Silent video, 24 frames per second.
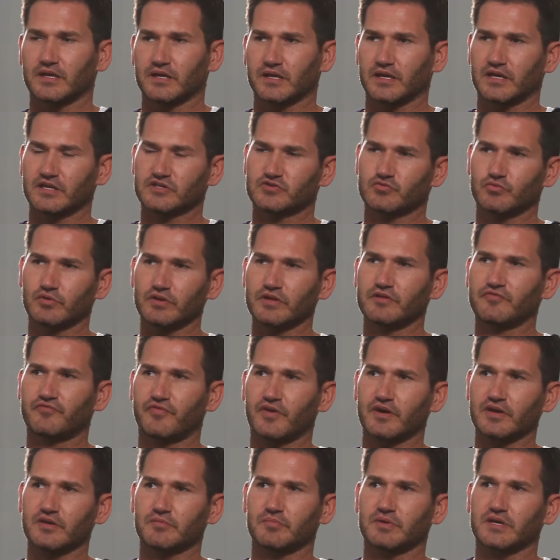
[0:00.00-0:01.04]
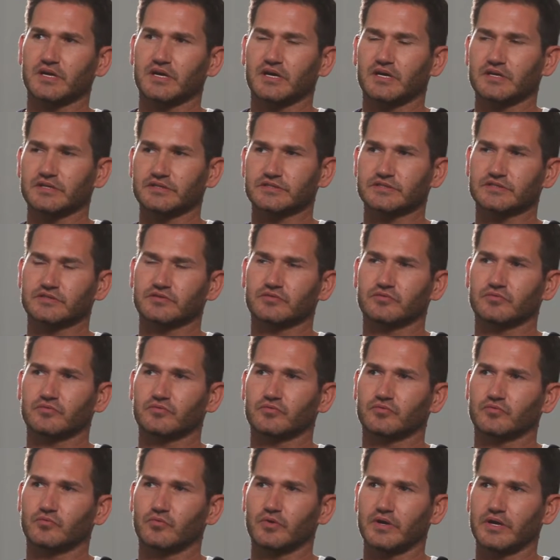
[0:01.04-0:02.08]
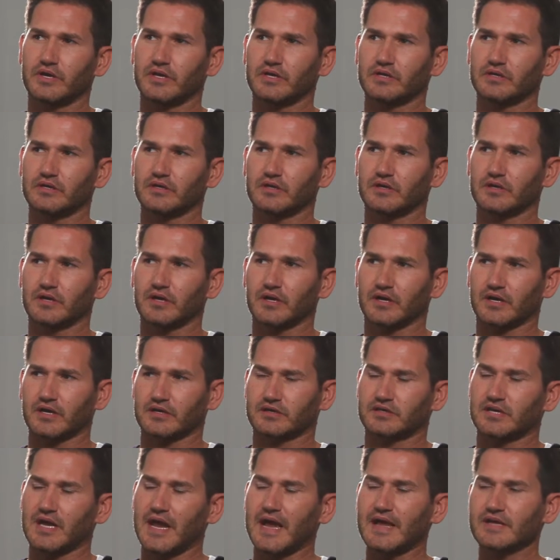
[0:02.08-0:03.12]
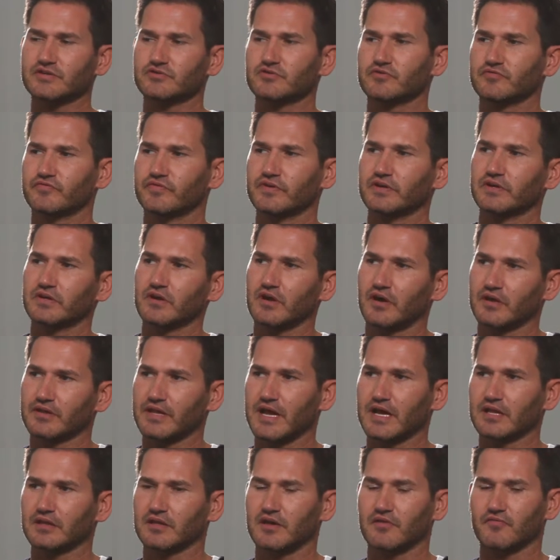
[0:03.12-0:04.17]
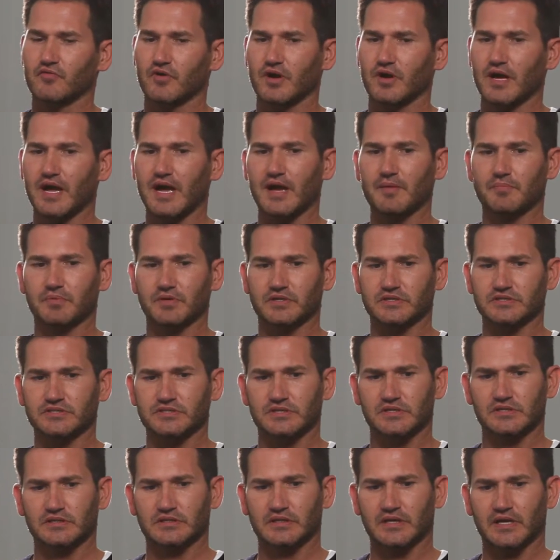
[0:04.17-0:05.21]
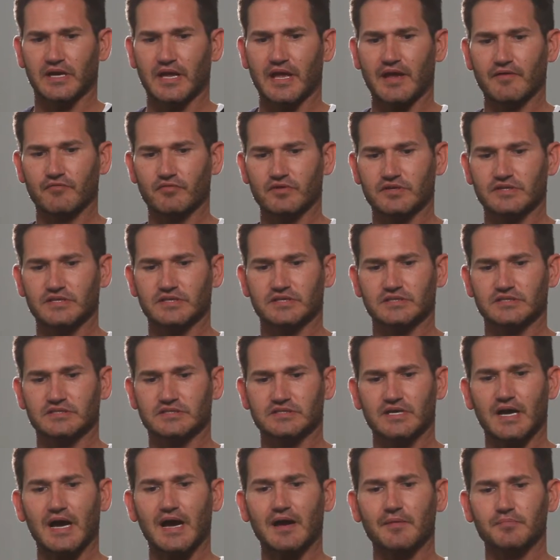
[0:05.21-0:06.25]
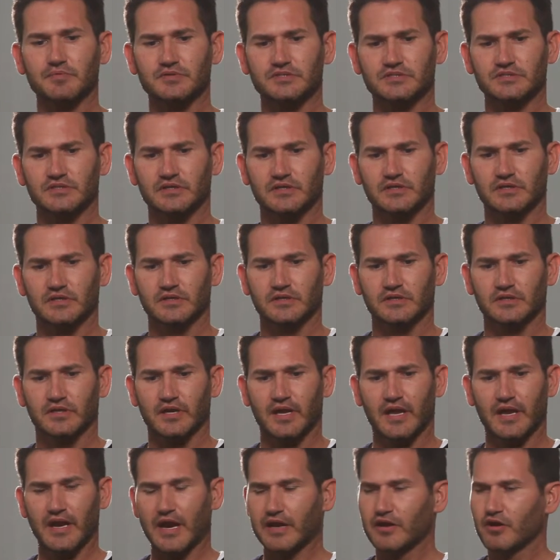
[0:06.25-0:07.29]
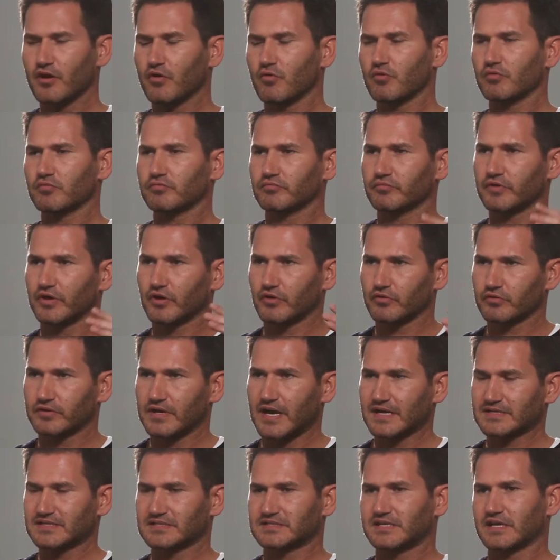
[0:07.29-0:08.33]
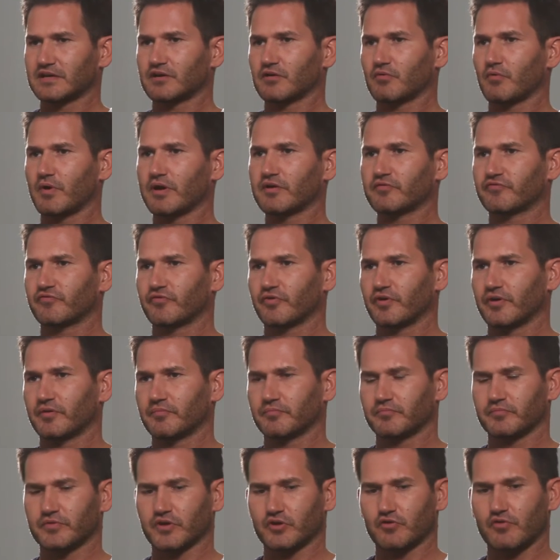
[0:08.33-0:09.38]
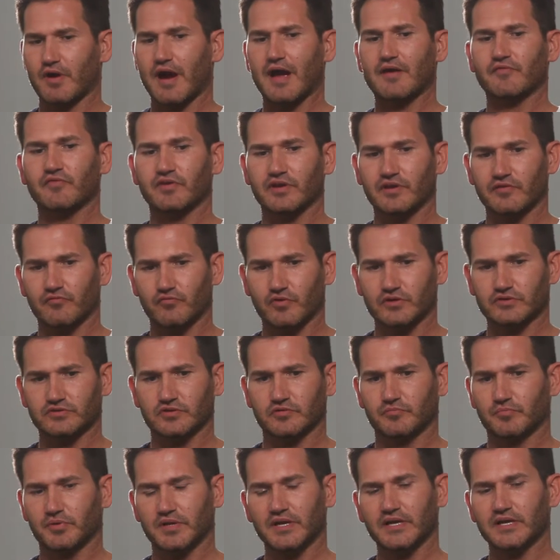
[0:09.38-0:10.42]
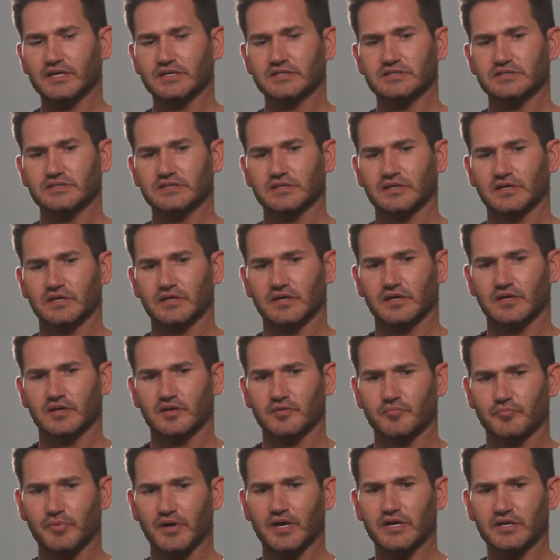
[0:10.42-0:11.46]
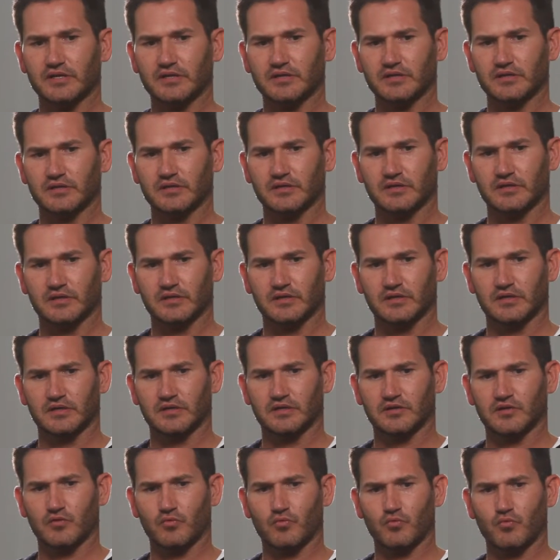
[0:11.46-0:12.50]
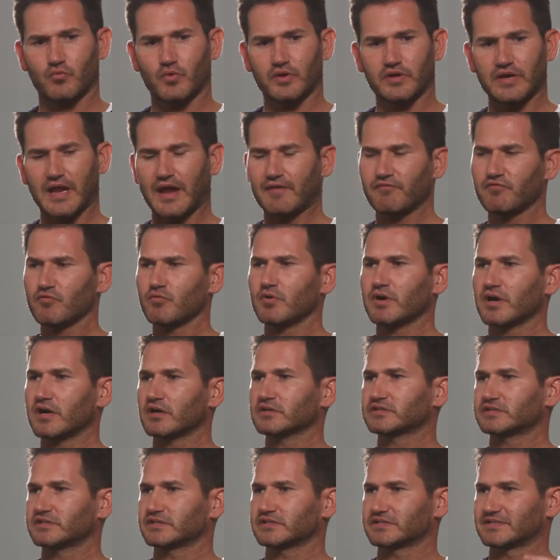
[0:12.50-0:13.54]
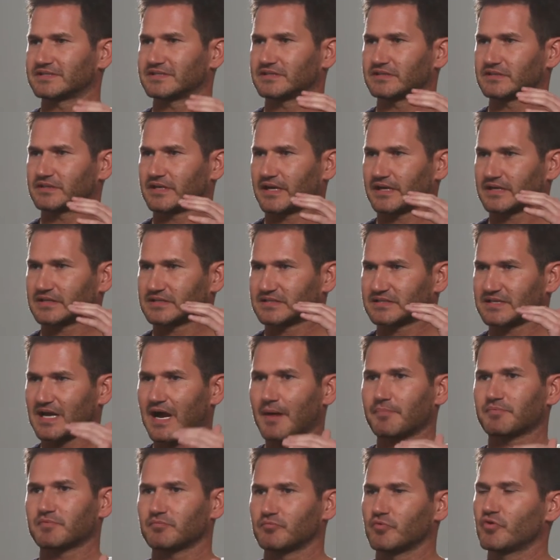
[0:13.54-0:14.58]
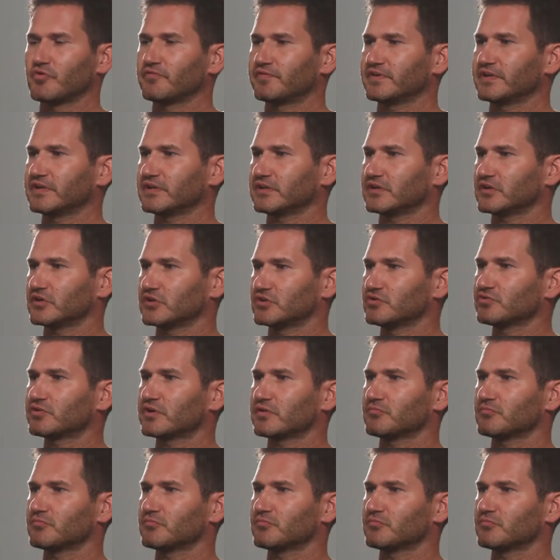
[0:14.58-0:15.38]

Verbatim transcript: It's really funny because when a catastrophe on that level happens, everything stops. And I know, you know, not to take away from the gravity of what took place, but the, when everyone else is like stopped moving, you can